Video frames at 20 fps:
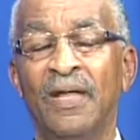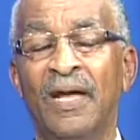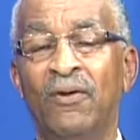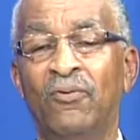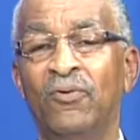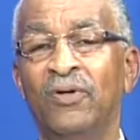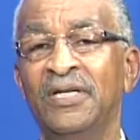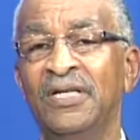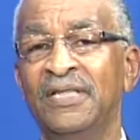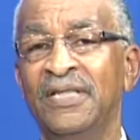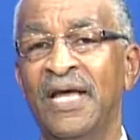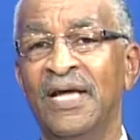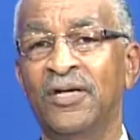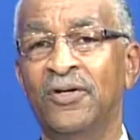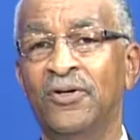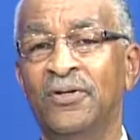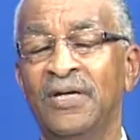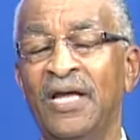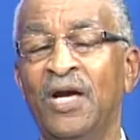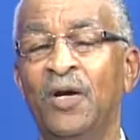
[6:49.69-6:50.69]
And what did
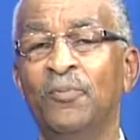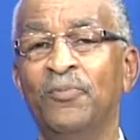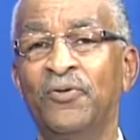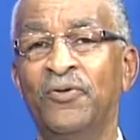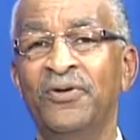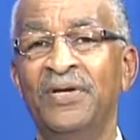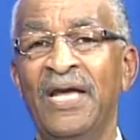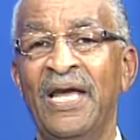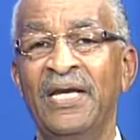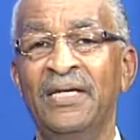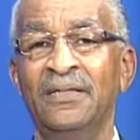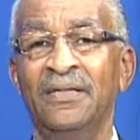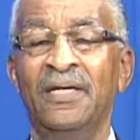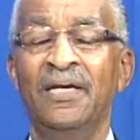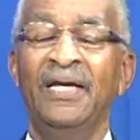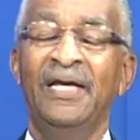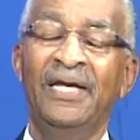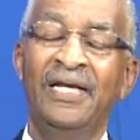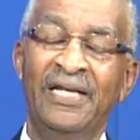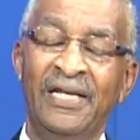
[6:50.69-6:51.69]
that help create?
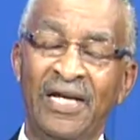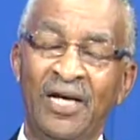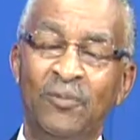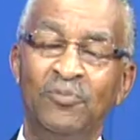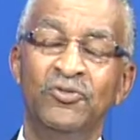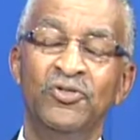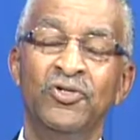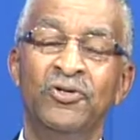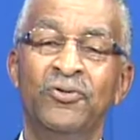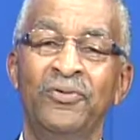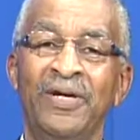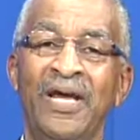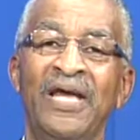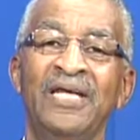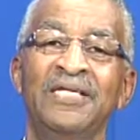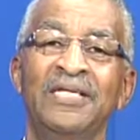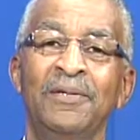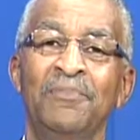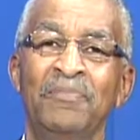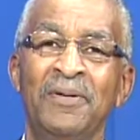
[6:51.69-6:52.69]
It helped to
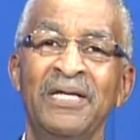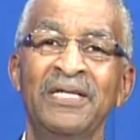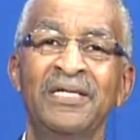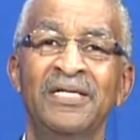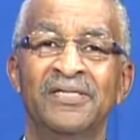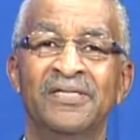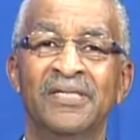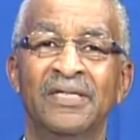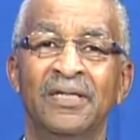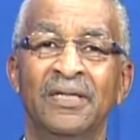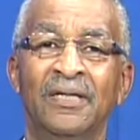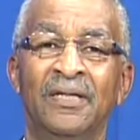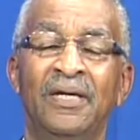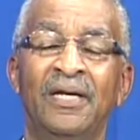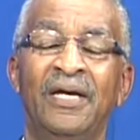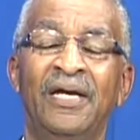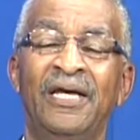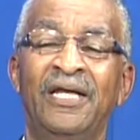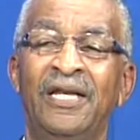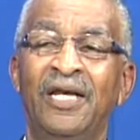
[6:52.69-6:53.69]
create dependency.
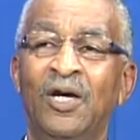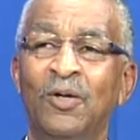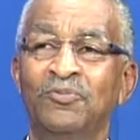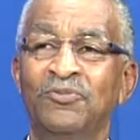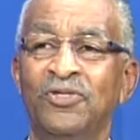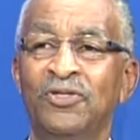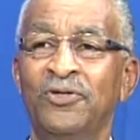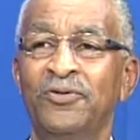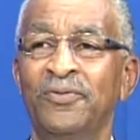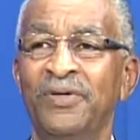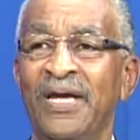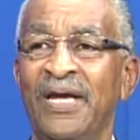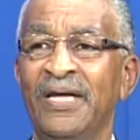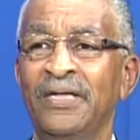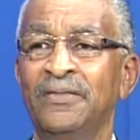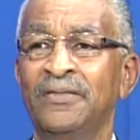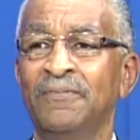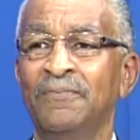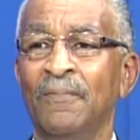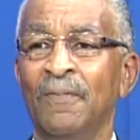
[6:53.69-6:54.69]
It helped to create